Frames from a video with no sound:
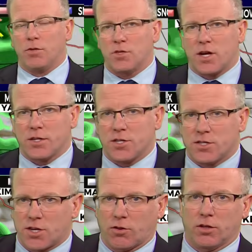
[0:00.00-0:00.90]
those gusty
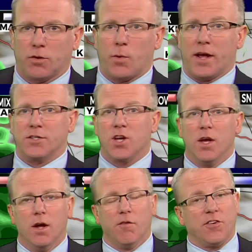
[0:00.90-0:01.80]
southerly winds.
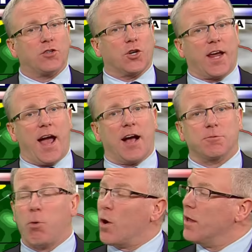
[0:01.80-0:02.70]

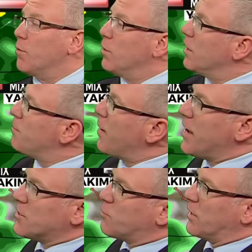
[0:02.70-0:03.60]
Futurecast, boy, it really
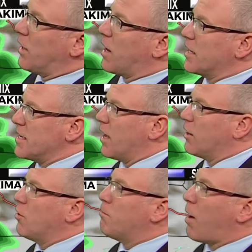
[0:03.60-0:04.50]
paints with a lot of
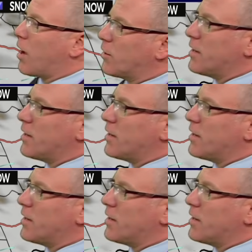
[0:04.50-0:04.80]
yellow, moderate